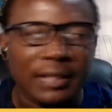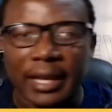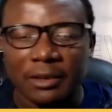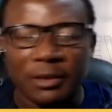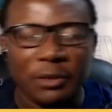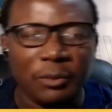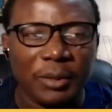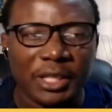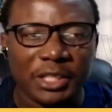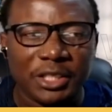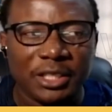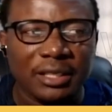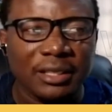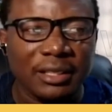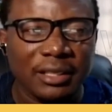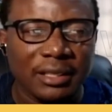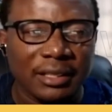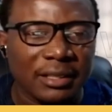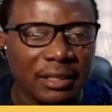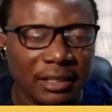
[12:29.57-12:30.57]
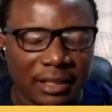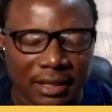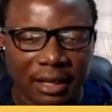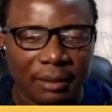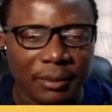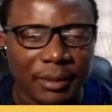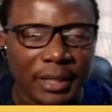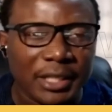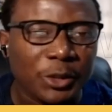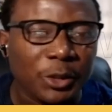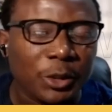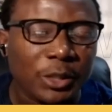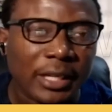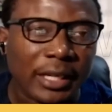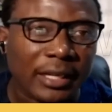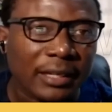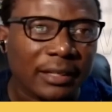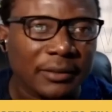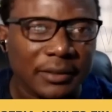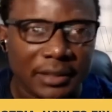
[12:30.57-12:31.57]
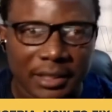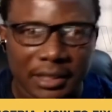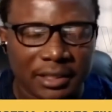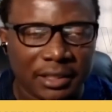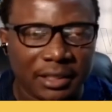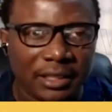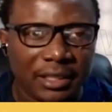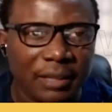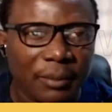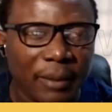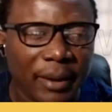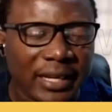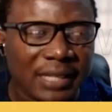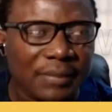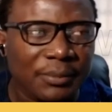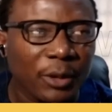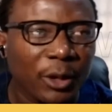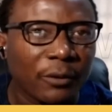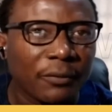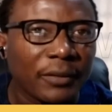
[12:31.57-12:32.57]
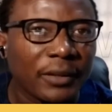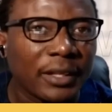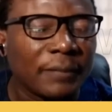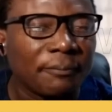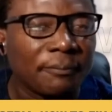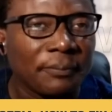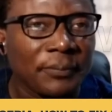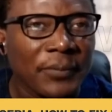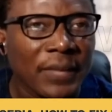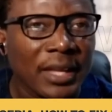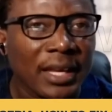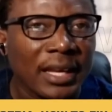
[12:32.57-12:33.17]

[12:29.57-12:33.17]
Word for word: Like you mentioned the, the thing about Introtech, it, it reminds me of uh,